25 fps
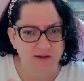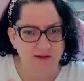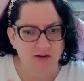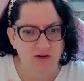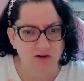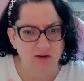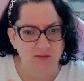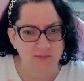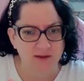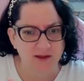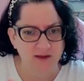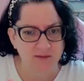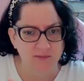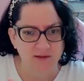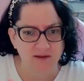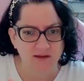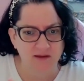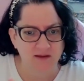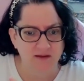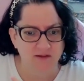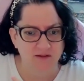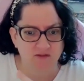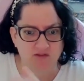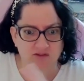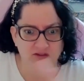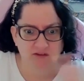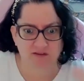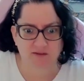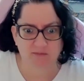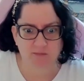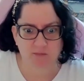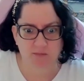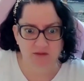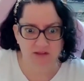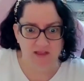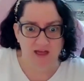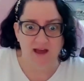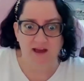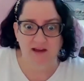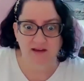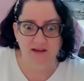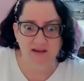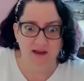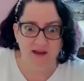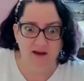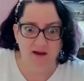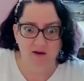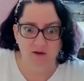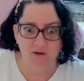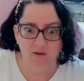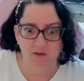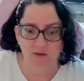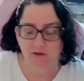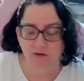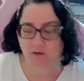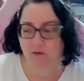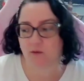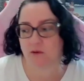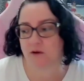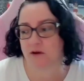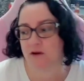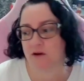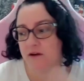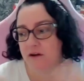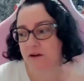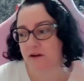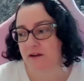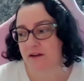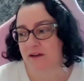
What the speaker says: her maybe and just black out? Or